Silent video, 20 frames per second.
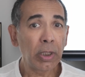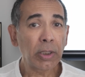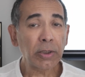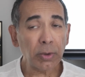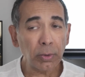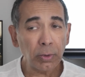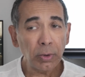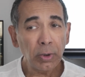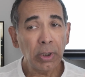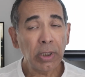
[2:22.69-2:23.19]

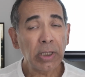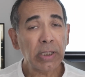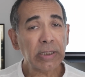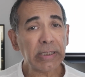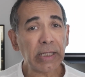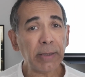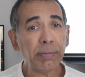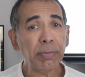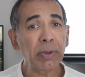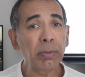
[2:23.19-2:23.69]
So
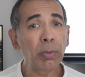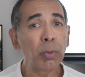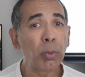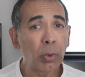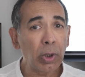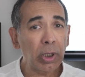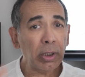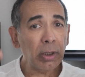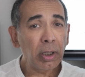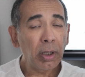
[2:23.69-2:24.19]
step number
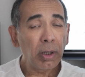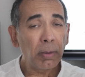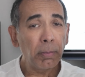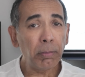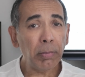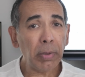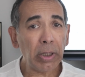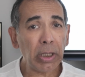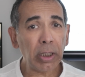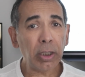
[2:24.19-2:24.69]
one,
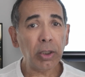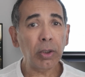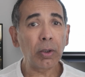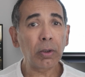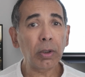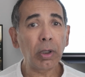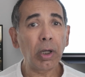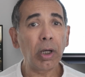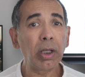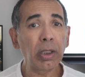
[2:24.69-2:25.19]
make your
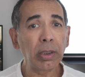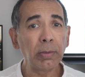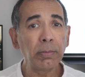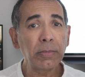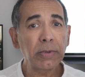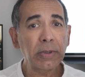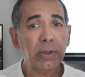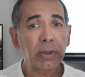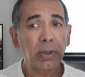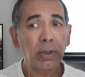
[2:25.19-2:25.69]

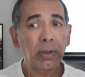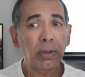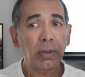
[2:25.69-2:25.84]
columns,